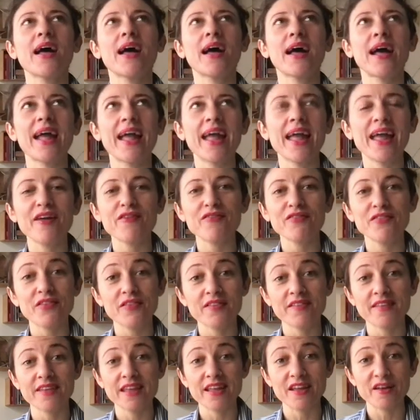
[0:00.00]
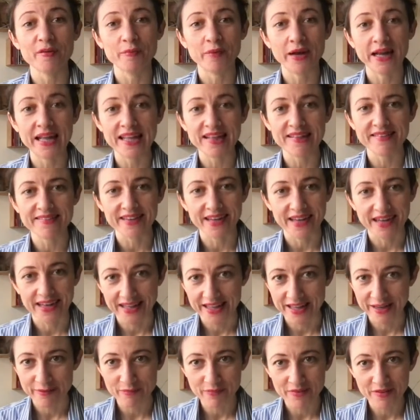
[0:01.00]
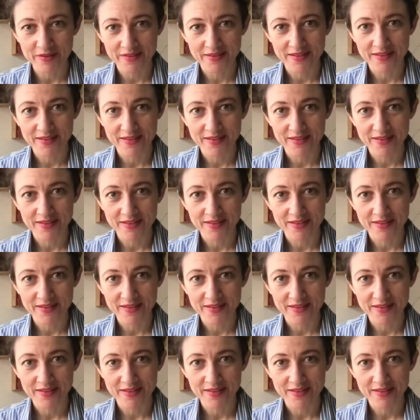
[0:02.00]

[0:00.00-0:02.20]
I have to take my time